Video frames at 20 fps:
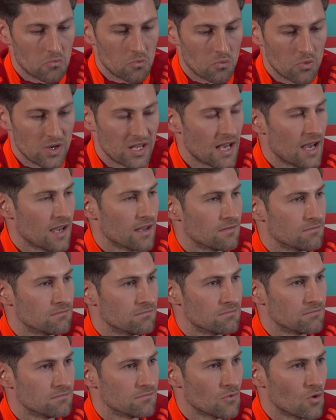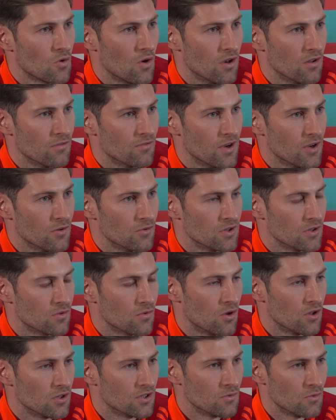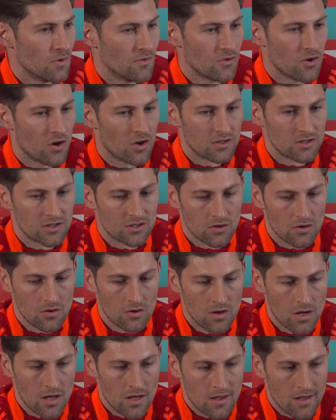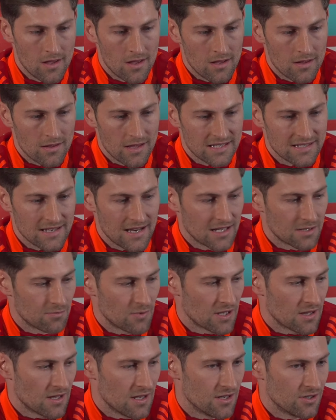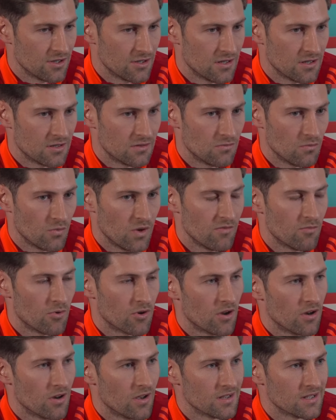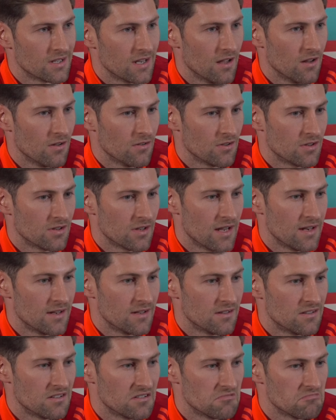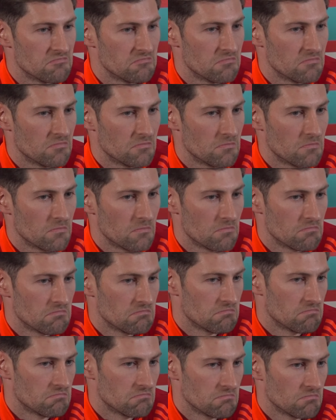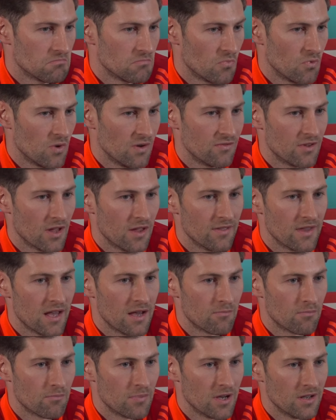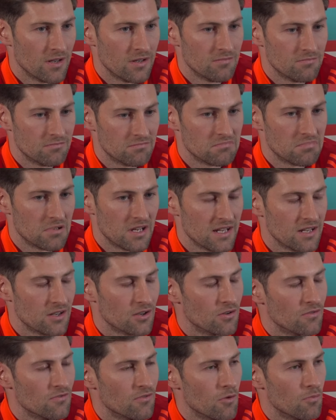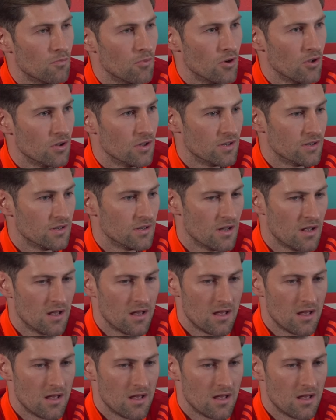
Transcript: we can qualify with the quality we've got. So that's an expectation that we've put on ourselves, and we've done that by playing good football, and